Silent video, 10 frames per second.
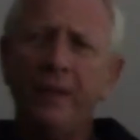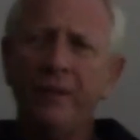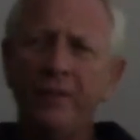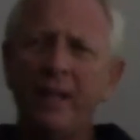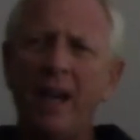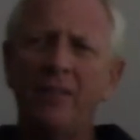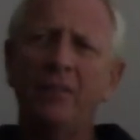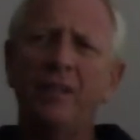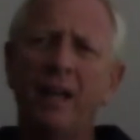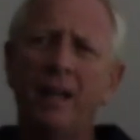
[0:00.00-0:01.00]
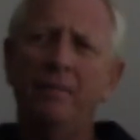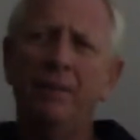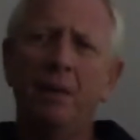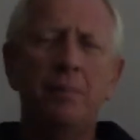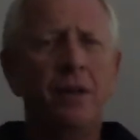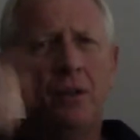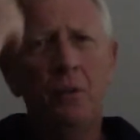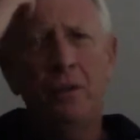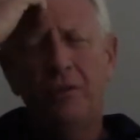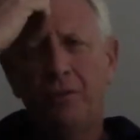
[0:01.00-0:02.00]
this house has got a, a pretty
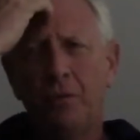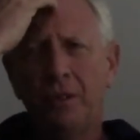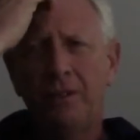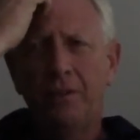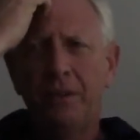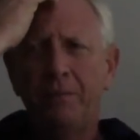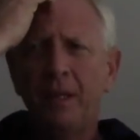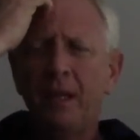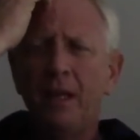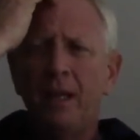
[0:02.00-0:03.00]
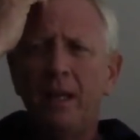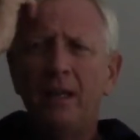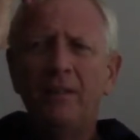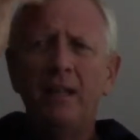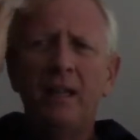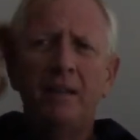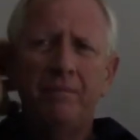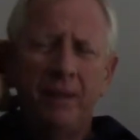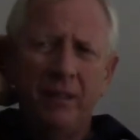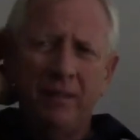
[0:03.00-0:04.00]
cool little story to it. It's in a,
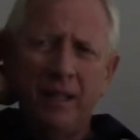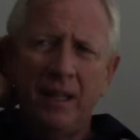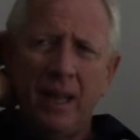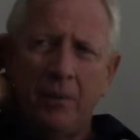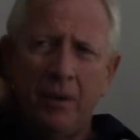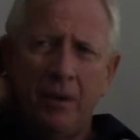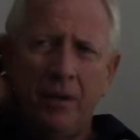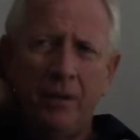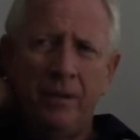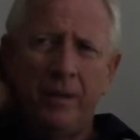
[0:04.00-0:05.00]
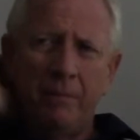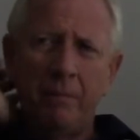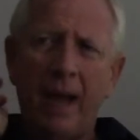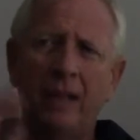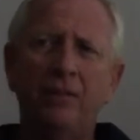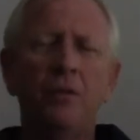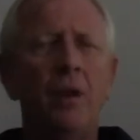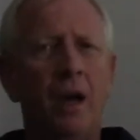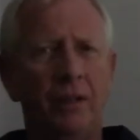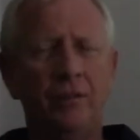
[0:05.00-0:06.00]
it's in a neighborhood that backs to a
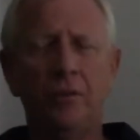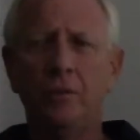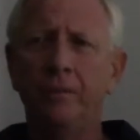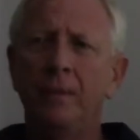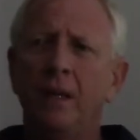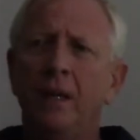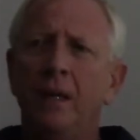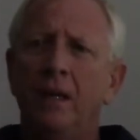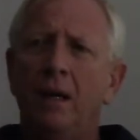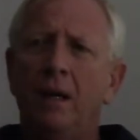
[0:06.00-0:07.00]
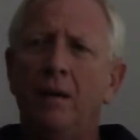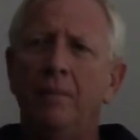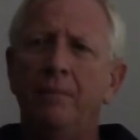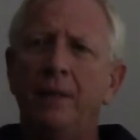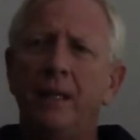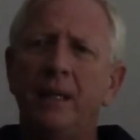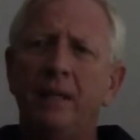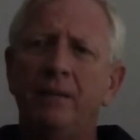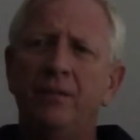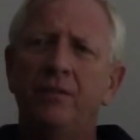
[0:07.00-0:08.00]
high school. Um,
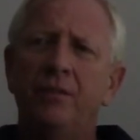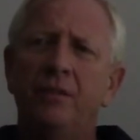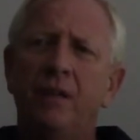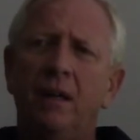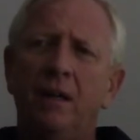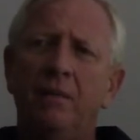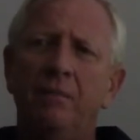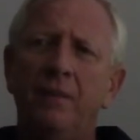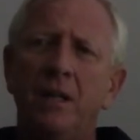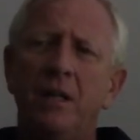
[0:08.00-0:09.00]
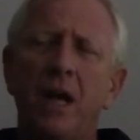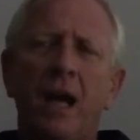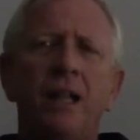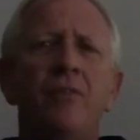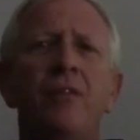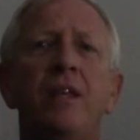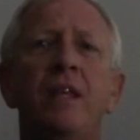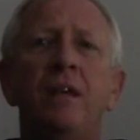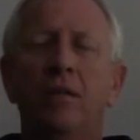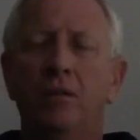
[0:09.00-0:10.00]
it's um, not in
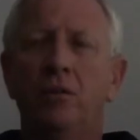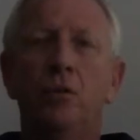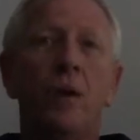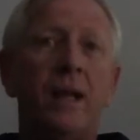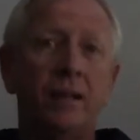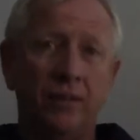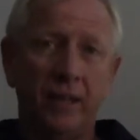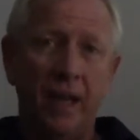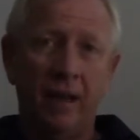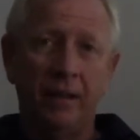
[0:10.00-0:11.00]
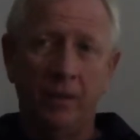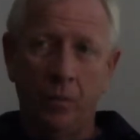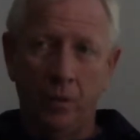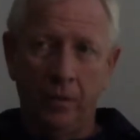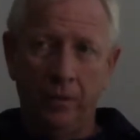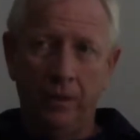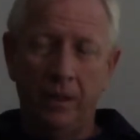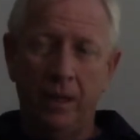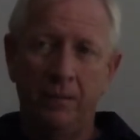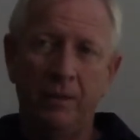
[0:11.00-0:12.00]
the greatest town in the world.
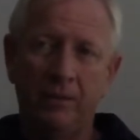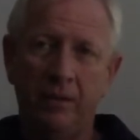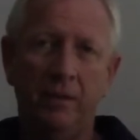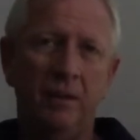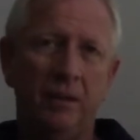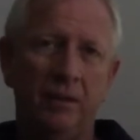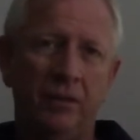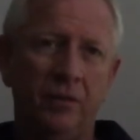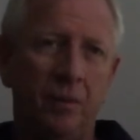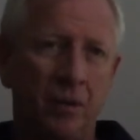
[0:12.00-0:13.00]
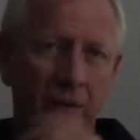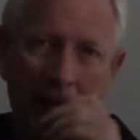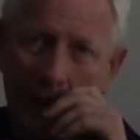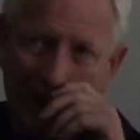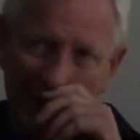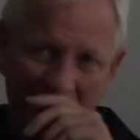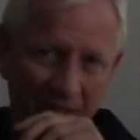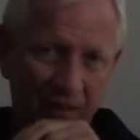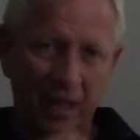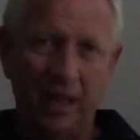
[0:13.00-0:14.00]
Um, it's a it's a small town, and
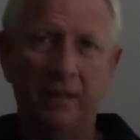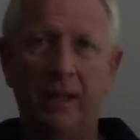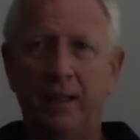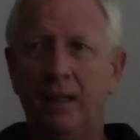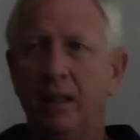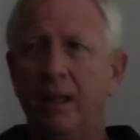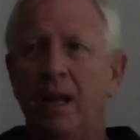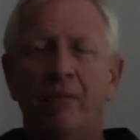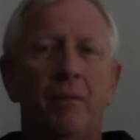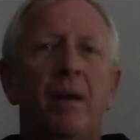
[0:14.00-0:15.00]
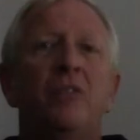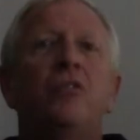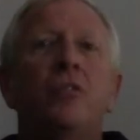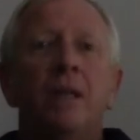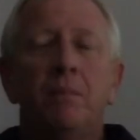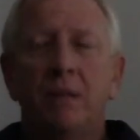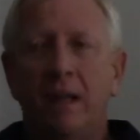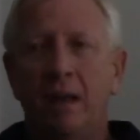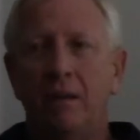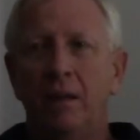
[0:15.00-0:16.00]
it's not like everybody's dream
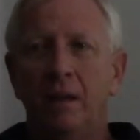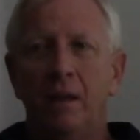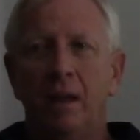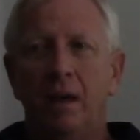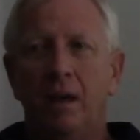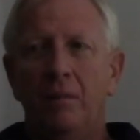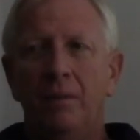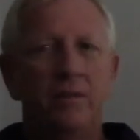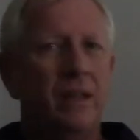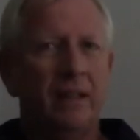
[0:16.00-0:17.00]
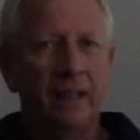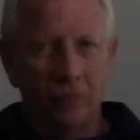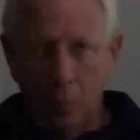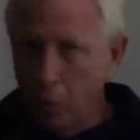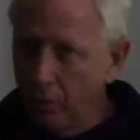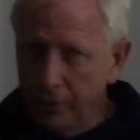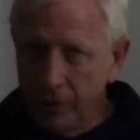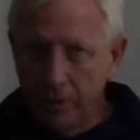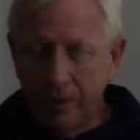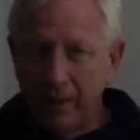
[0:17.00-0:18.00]
town. Um, it's not like it's a war
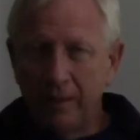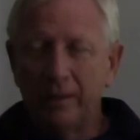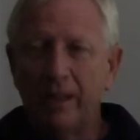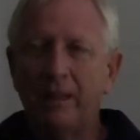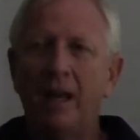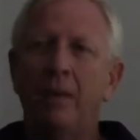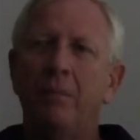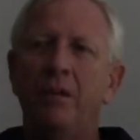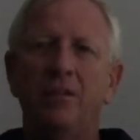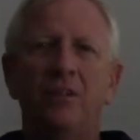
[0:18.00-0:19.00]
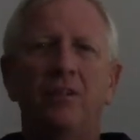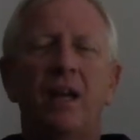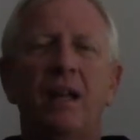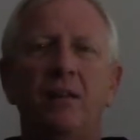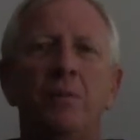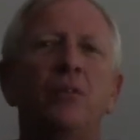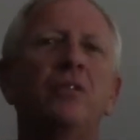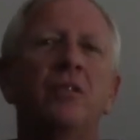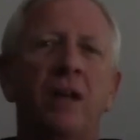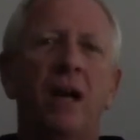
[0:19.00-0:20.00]
zone or anything like that, but it's just not the most
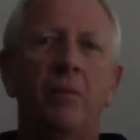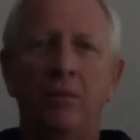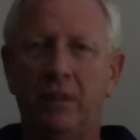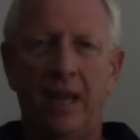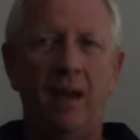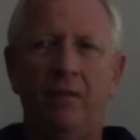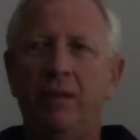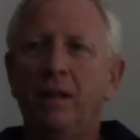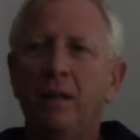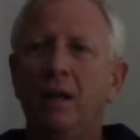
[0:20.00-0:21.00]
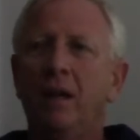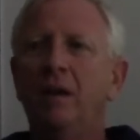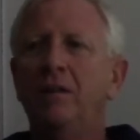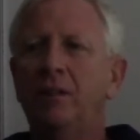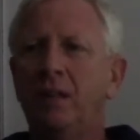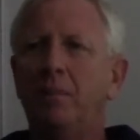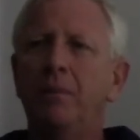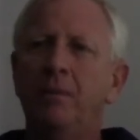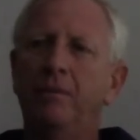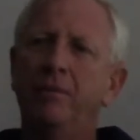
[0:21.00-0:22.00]
desirable town. Uh, it's a
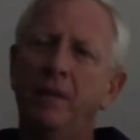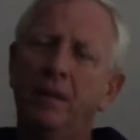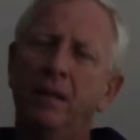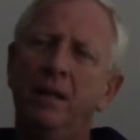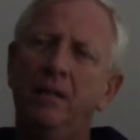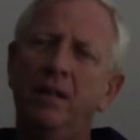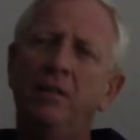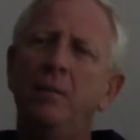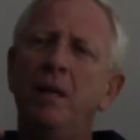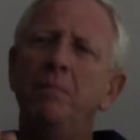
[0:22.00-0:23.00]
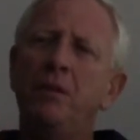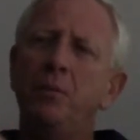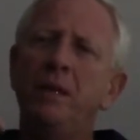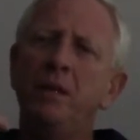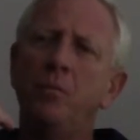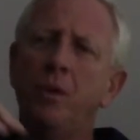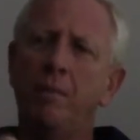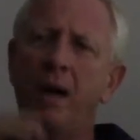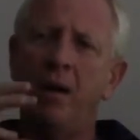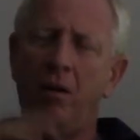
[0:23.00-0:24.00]
couple of it, it's in between where
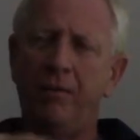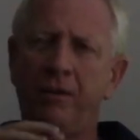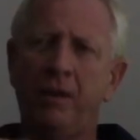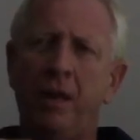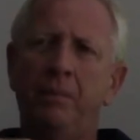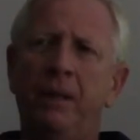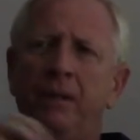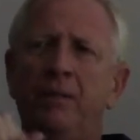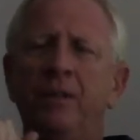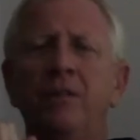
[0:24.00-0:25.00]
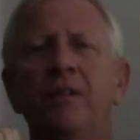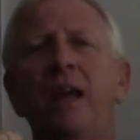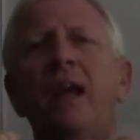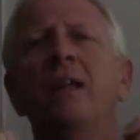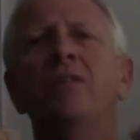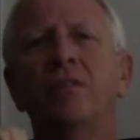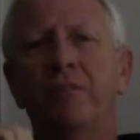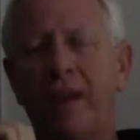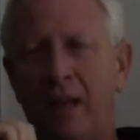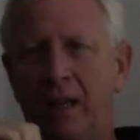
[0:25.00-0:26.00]
my office complex is and
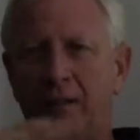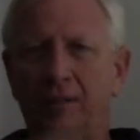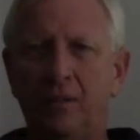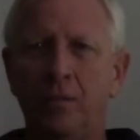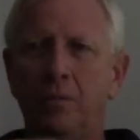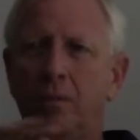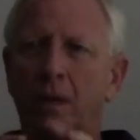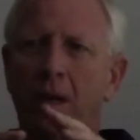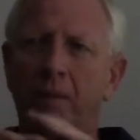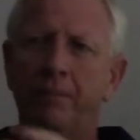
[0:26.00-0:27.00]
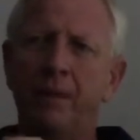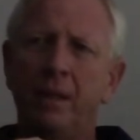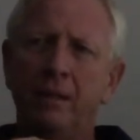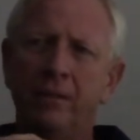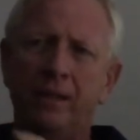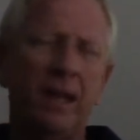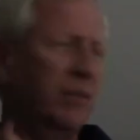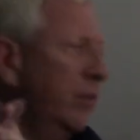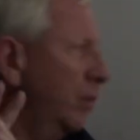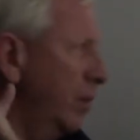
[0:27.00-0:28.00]
Savannah. So um, this
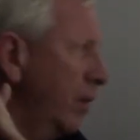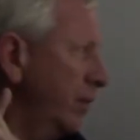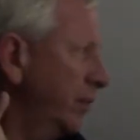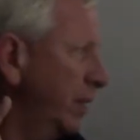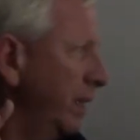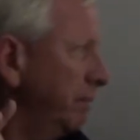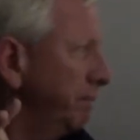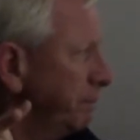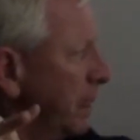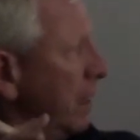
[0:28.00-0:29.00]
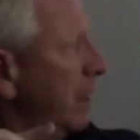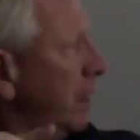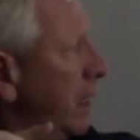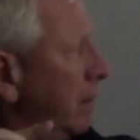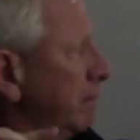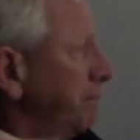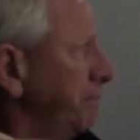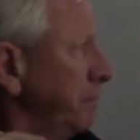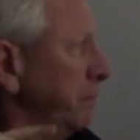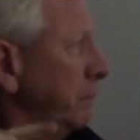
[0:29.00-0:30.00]
town's called Garden City. Now,
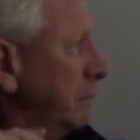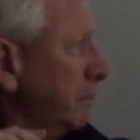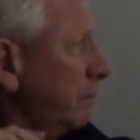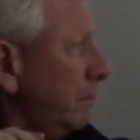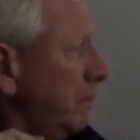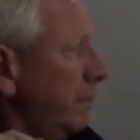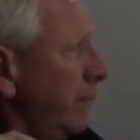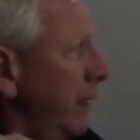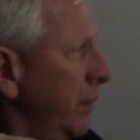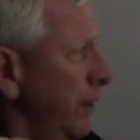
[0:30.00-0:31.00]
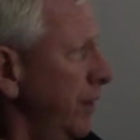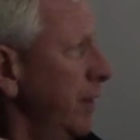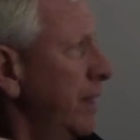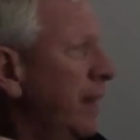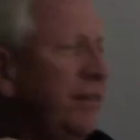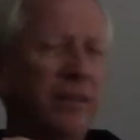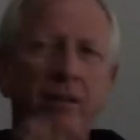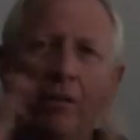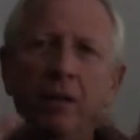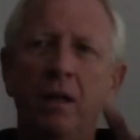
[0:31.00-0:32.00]
this is a nice
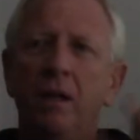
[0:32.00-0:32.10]
little